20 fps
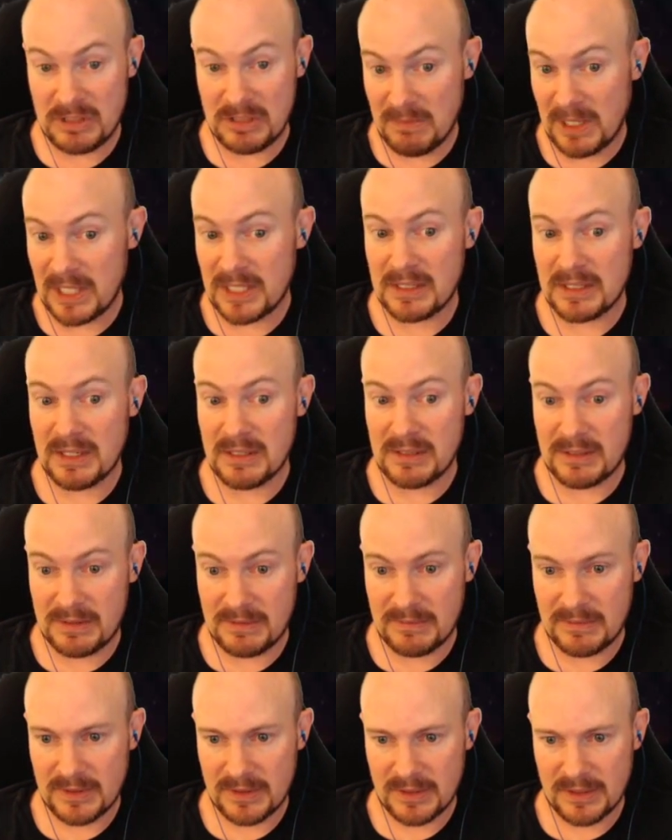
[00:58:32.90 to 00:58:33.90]
Makes
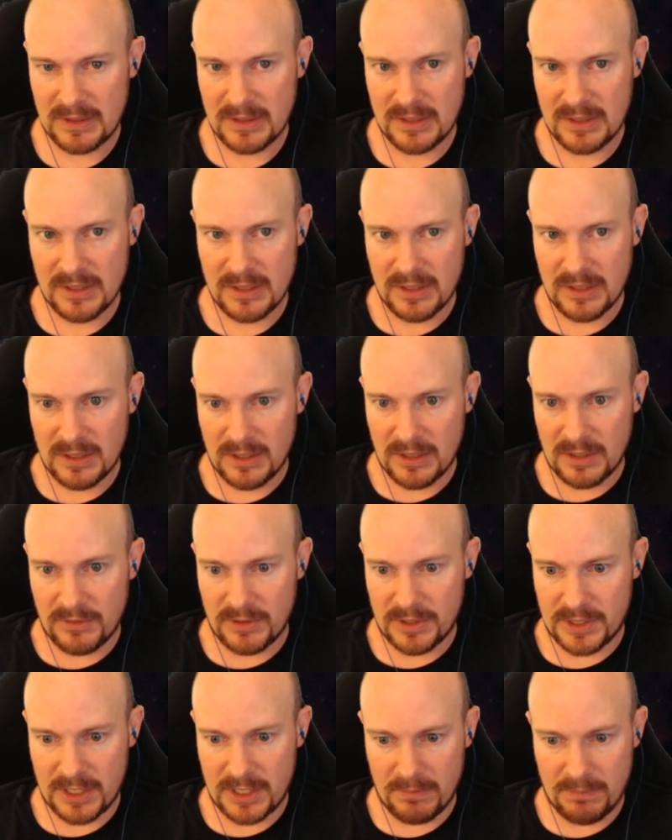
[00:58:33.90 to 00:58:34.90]
sense. Let's get